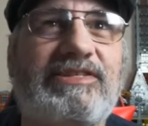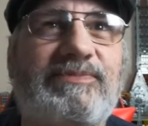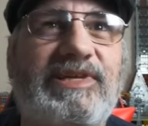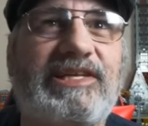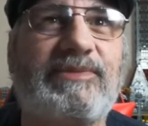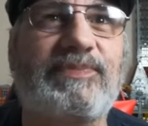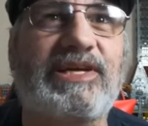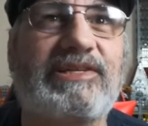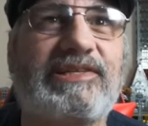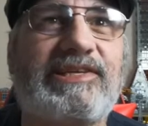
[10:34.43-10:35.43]
Let me get
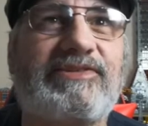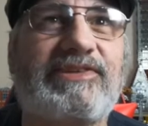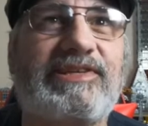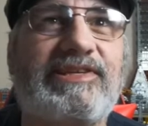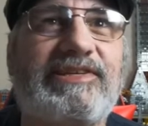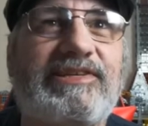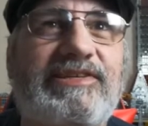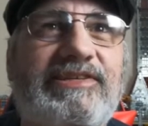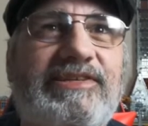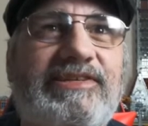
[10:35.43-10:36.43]
back down
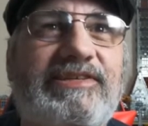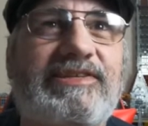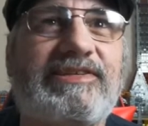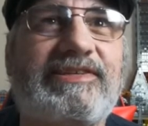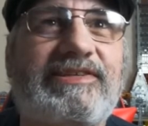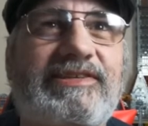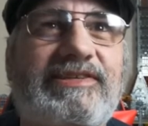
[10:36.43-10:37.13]
here.